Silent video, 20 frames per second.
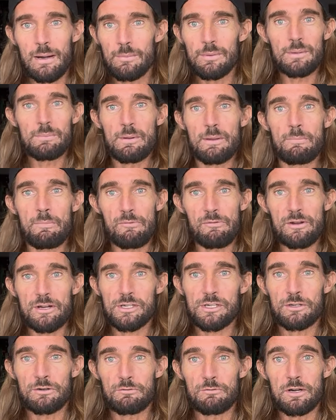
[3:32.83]
I'm going to be a
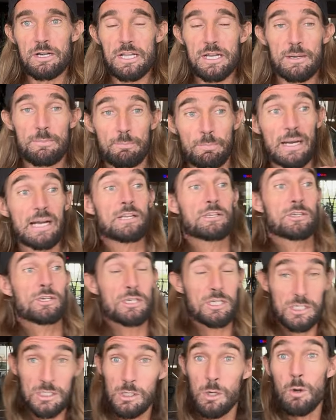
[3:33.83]
professional runner. But I
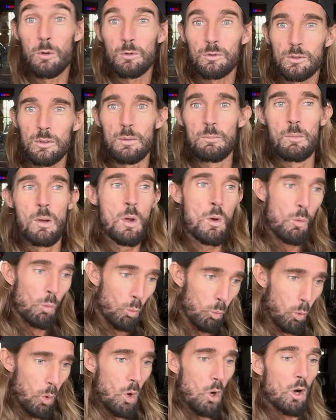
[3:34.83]
just told them
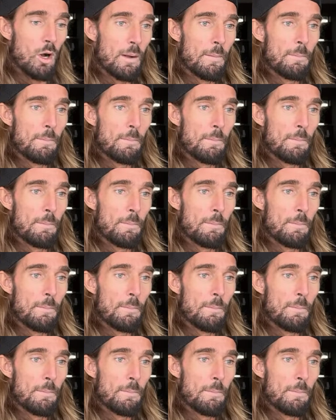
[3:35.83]
what,